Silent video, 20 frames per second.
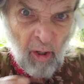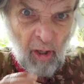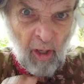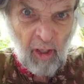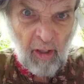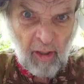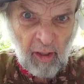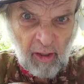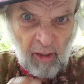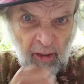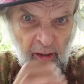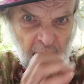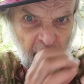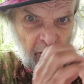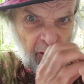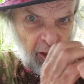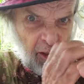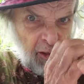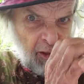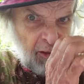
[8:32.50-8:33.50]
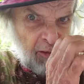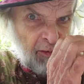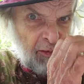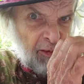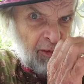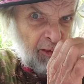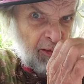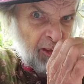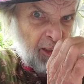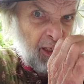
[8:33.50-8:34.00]
And they got these
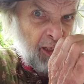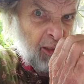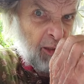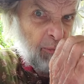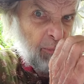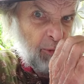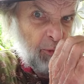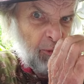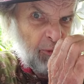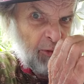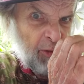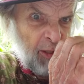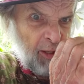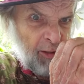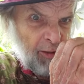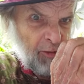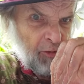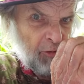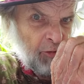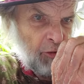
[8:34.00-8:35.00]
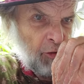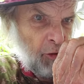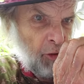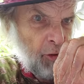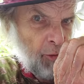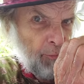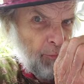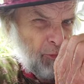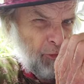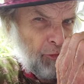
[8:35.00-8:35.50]
extendable
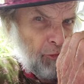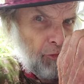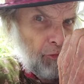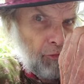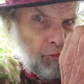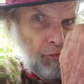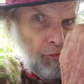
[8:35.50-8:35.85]
telescopes